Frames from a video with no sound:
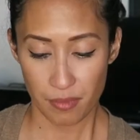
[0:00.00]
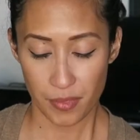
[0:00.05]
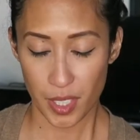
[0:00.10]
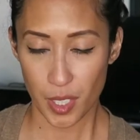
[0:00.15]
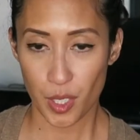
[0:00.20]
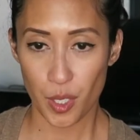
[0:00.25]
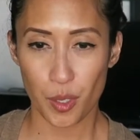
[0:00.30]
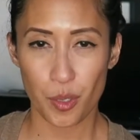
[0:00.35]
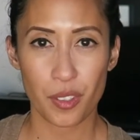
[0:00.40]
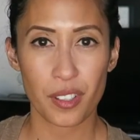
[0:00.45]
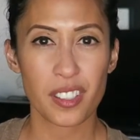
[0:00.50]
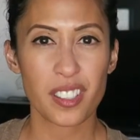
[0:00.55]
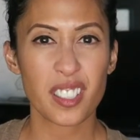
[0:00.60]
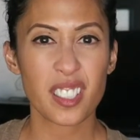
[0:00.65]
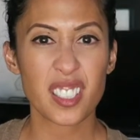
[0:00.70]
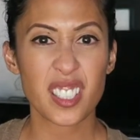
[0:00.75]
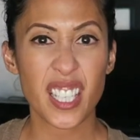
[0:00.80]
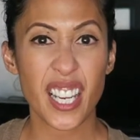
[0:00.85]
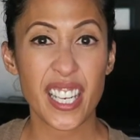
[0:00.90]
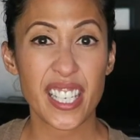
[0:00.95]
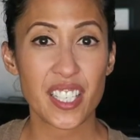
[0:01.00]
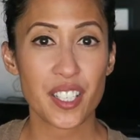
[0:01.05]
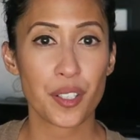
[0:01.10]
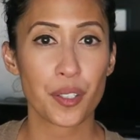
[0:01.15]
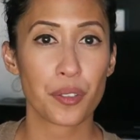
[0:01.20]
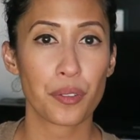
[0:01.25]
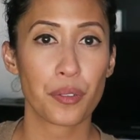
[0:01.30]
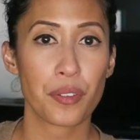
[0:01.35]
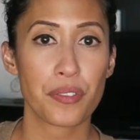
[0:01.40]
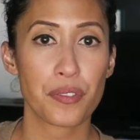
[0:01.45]
you know, the little
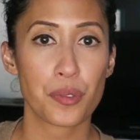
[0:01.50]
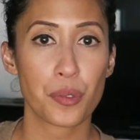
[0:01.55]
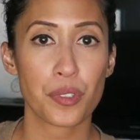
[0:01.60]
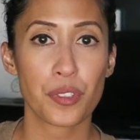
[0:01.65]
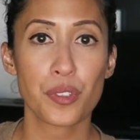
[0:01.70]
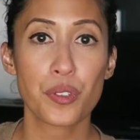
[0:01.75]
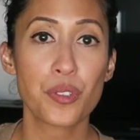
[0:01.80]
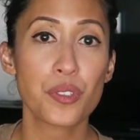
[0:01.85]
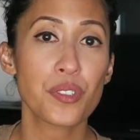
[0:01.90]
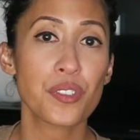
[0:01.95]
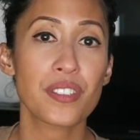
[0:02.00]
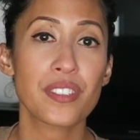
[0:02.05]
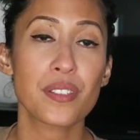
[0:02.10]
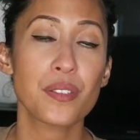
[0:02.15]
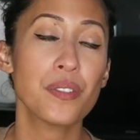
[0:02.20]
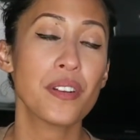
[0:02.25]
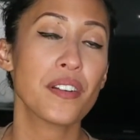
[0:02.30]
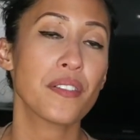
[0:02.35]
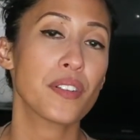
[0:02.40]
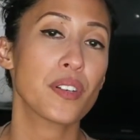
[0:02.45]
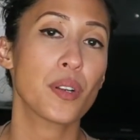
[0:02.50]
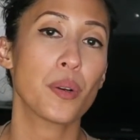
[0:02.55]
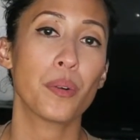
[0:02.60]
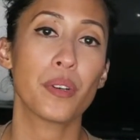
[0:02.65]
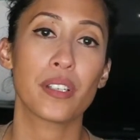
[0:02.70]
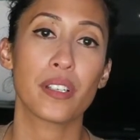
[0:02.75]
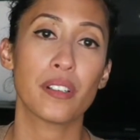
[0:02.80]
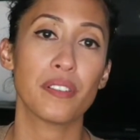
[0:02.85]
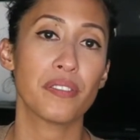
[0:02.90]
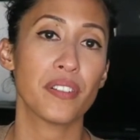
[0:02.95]
tinier thrift stores, you just, you never know
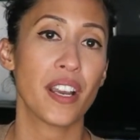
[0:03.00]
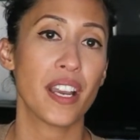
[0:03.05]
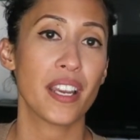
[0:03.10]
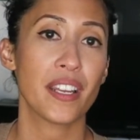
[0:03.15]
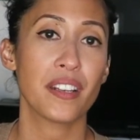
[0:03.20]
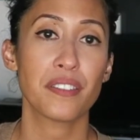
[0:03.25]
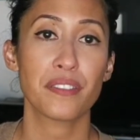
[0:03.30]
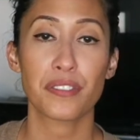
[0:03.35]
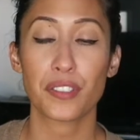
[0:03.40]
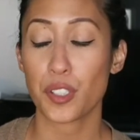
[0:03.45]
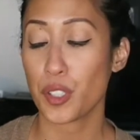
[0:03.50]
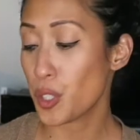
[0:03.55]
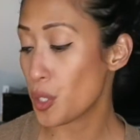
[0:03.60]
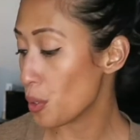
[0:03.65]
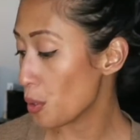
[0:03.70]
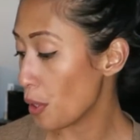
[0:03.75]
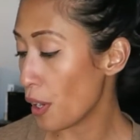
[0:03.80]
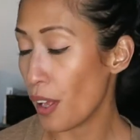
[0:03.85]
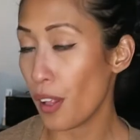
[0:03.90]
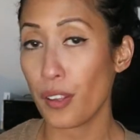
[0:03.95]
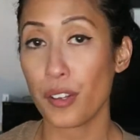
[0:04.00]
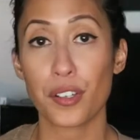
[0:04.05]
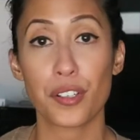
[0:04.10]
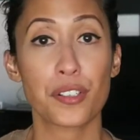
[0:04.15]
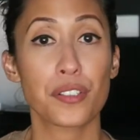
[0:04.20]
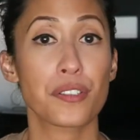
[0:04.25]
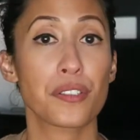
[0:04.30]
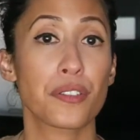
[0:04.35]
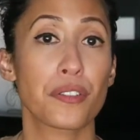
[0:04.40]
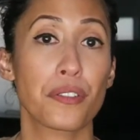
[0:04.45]
what you'll find for two
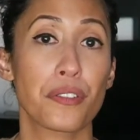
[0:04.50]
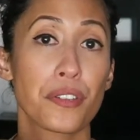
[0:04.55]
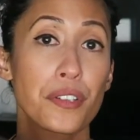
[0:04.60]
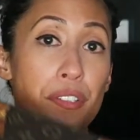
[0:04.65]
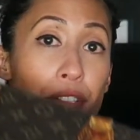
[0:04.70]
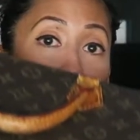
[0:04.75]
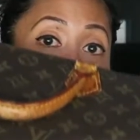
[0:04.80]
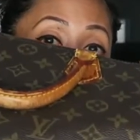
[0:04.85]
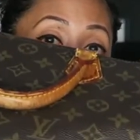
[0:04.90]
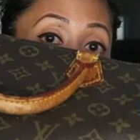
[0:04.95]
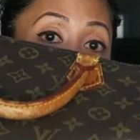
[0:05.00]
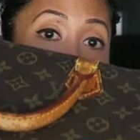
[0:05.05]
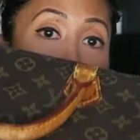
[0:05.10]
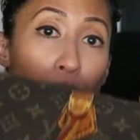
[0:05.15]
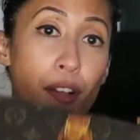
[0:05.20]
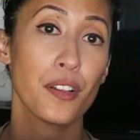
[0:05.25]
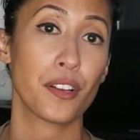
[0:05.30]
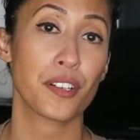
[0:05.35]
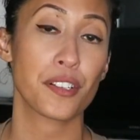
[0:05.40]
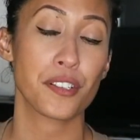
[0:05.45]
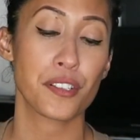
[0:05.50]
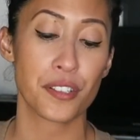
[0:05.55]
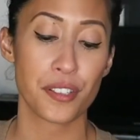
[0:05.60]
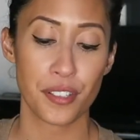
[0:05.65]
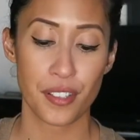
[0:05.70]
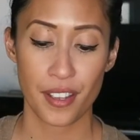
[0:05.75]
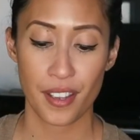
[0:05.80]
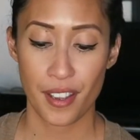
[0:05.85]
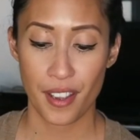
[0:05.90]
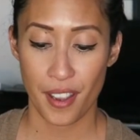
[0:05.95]
dollars or thirteen
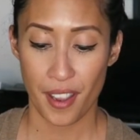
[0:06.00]
dollars.